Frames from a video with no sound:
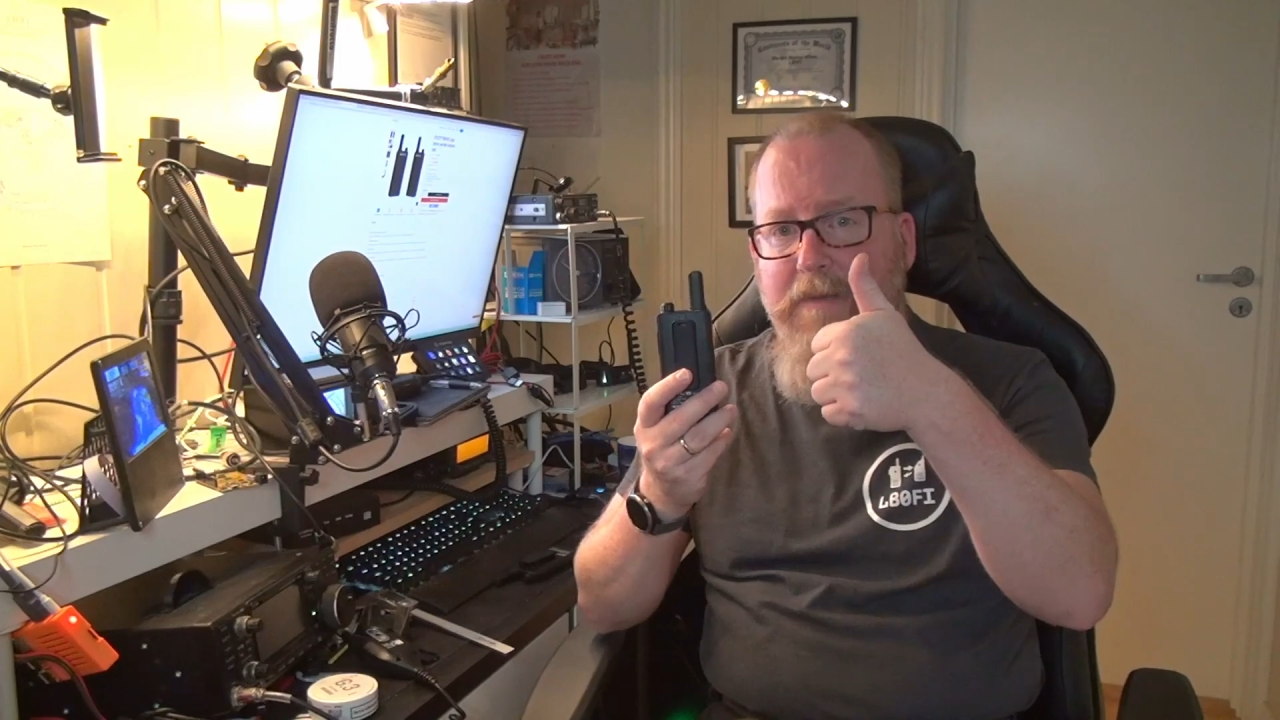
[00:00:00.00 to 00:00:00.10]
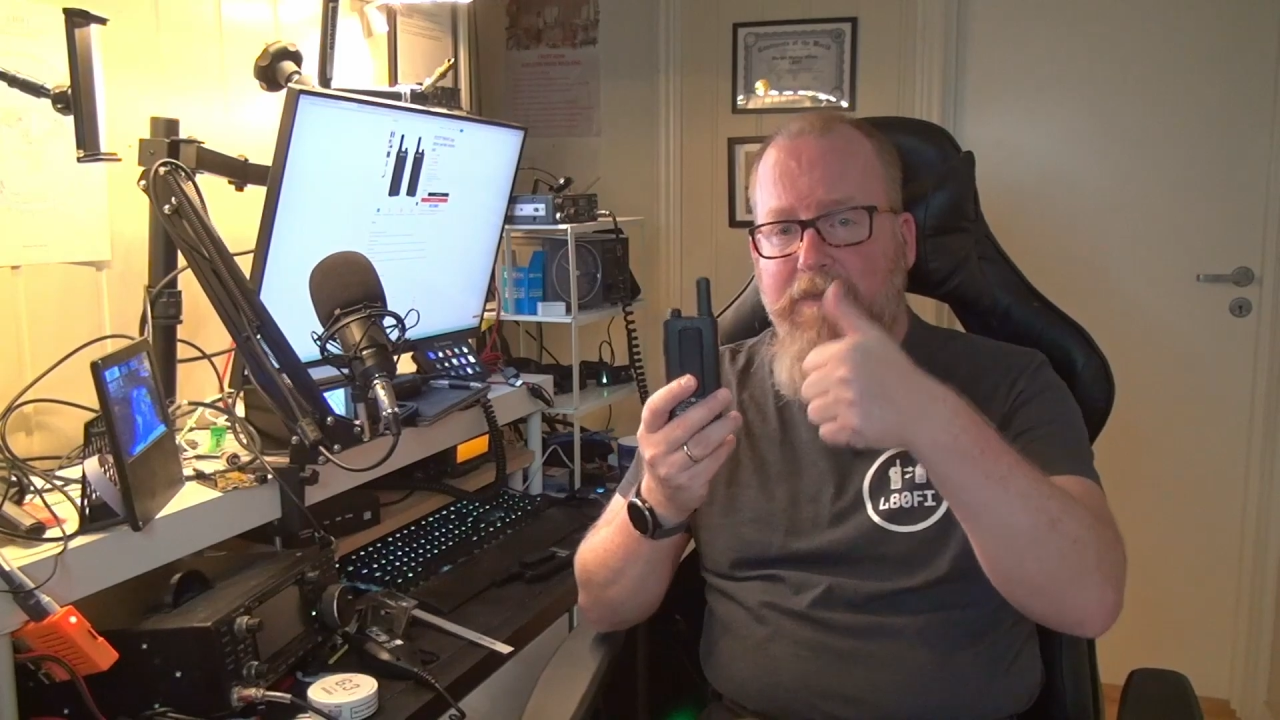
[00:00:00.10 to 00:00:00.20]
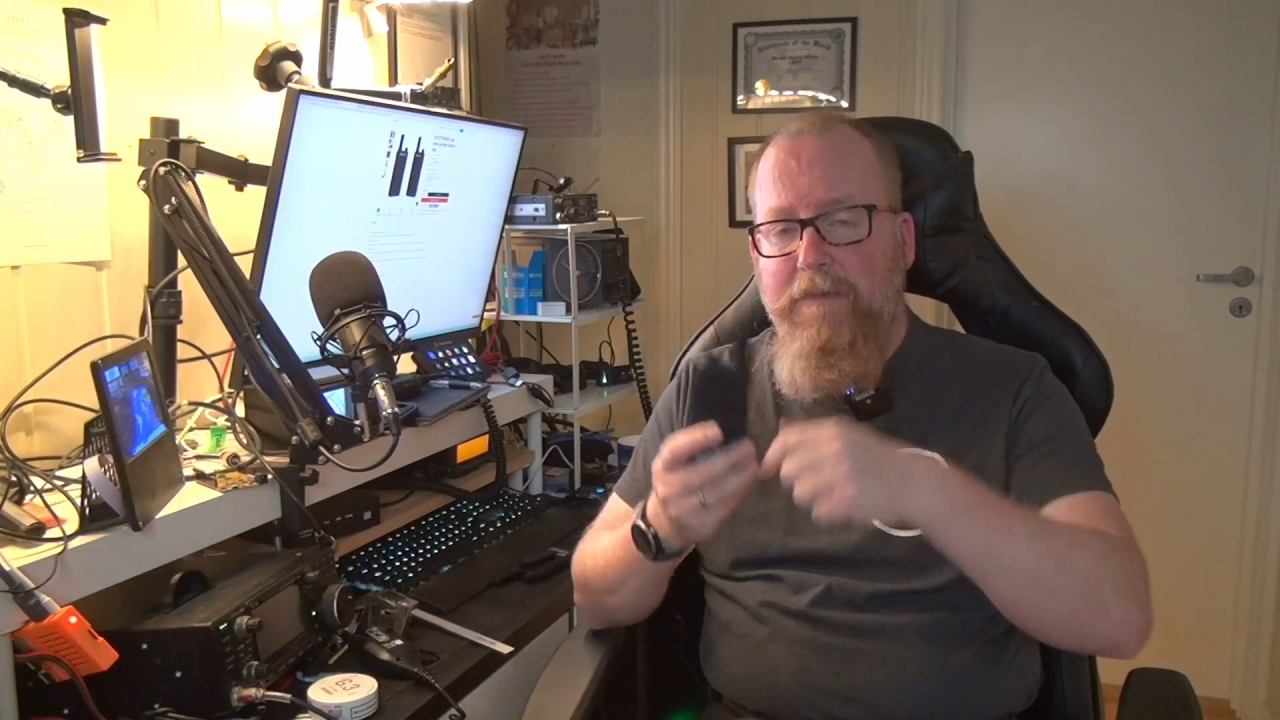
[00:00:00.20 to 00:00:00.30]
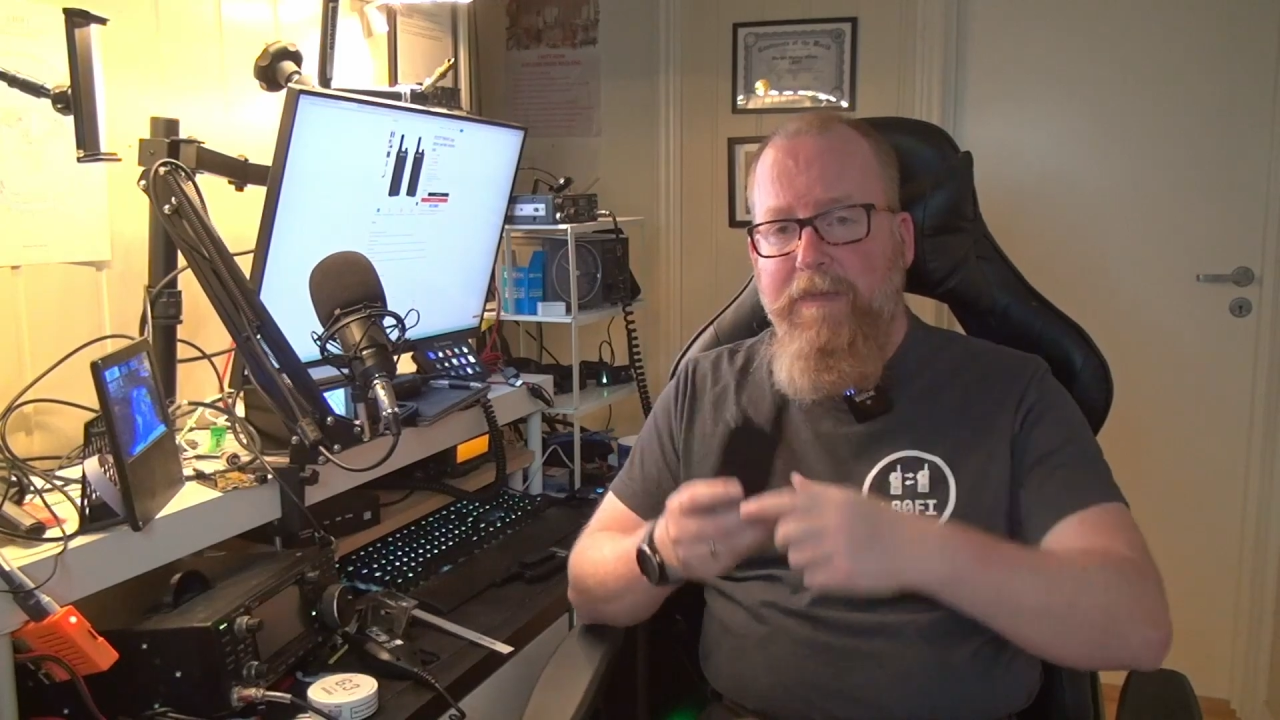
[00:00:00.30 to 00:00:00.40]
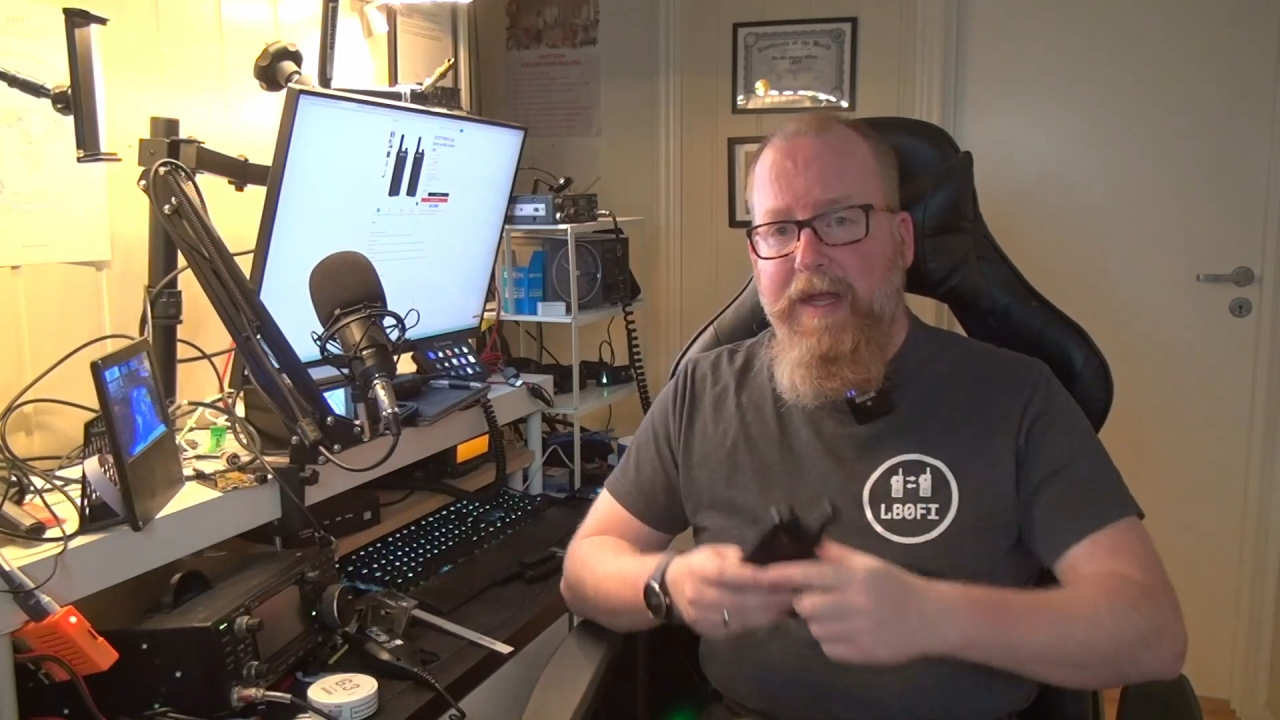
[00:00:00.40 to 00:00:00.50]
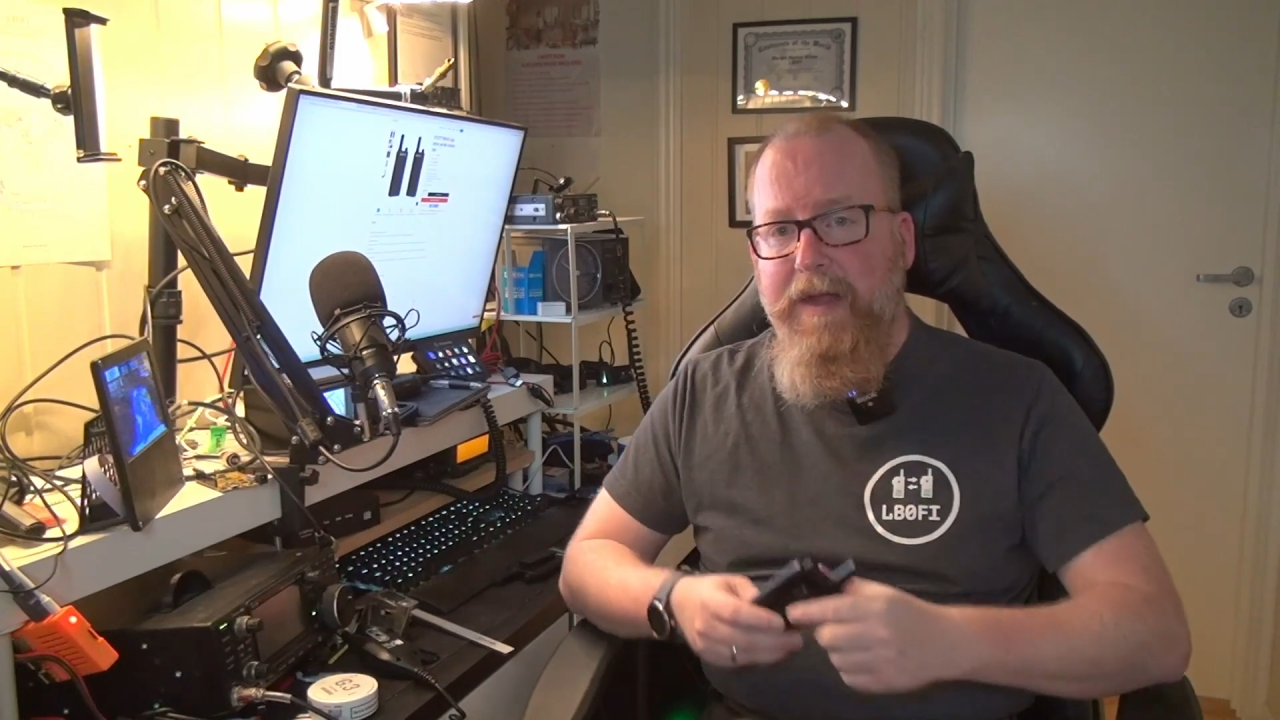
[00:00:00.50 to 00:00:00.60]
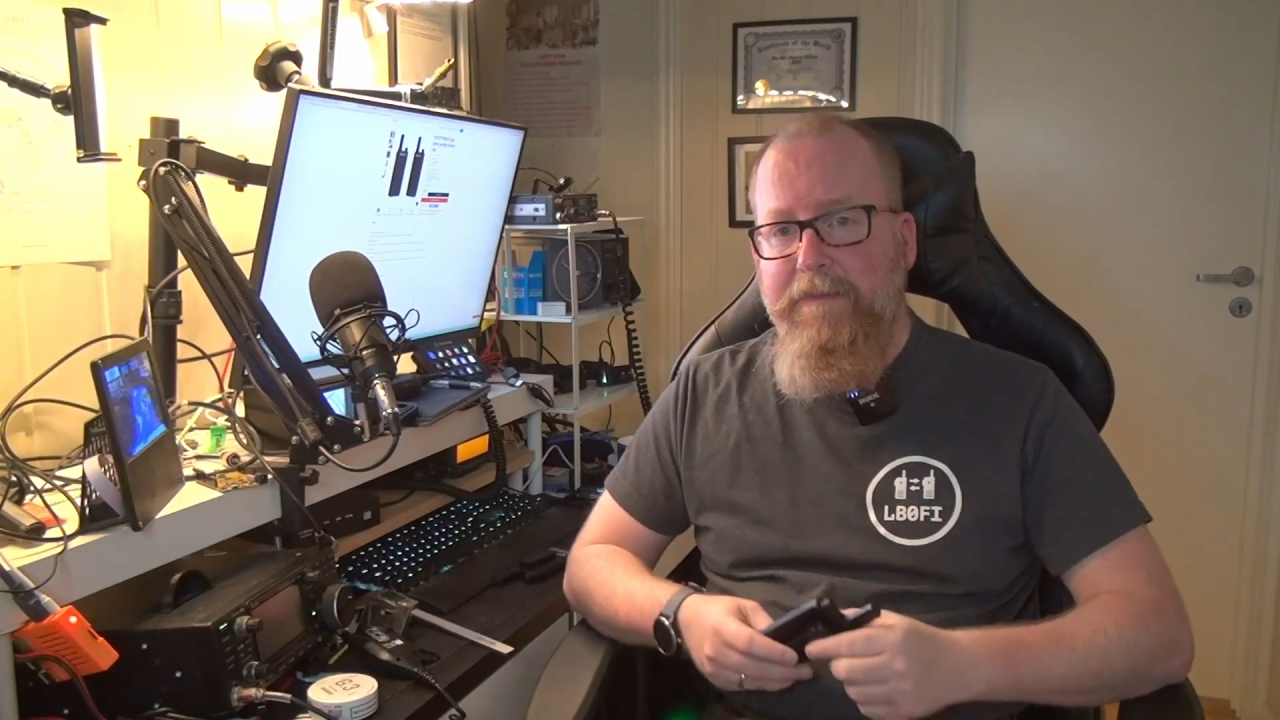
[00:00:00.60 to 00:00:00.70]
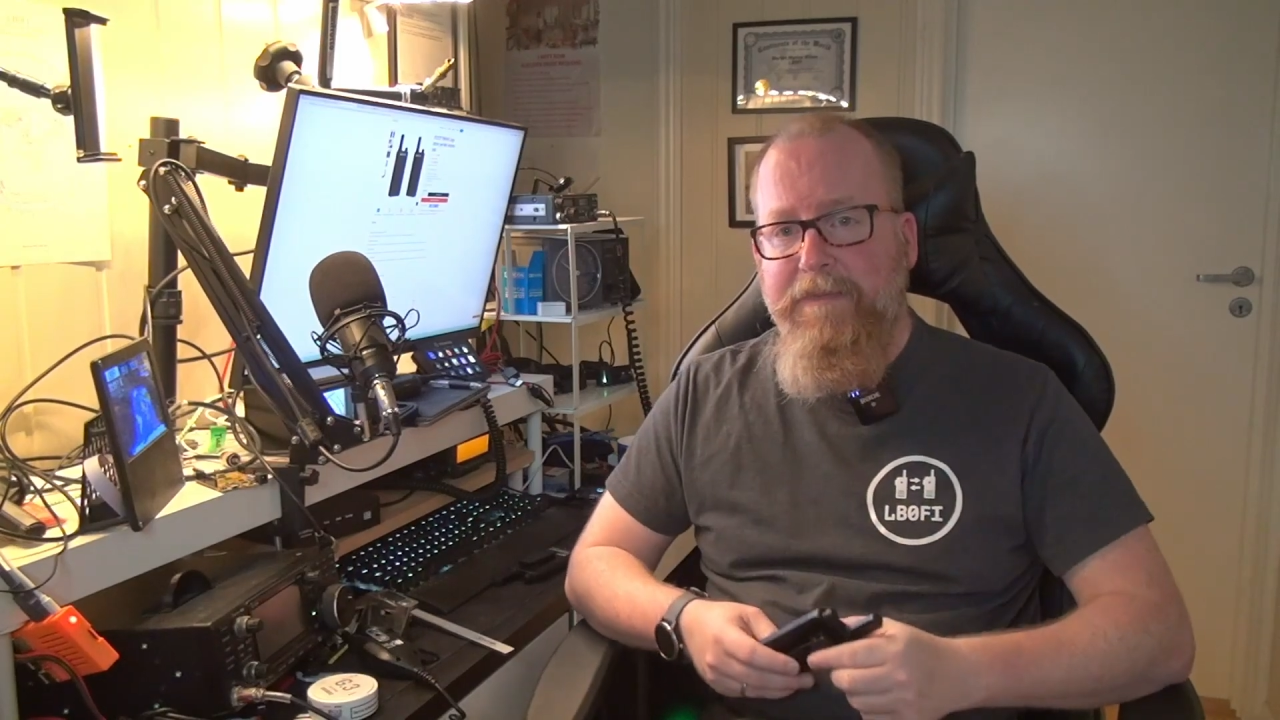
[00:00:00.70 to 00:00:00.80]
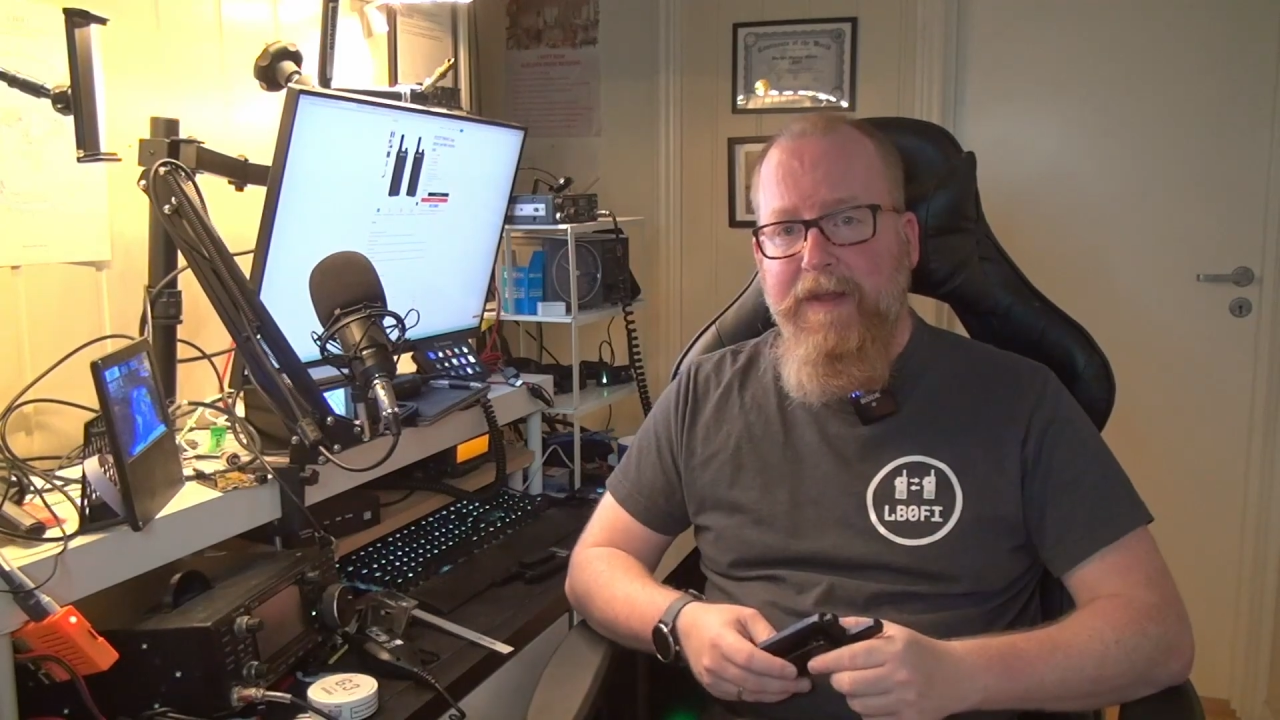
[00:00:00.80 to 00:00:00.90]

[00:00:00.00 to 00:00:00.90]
up from me.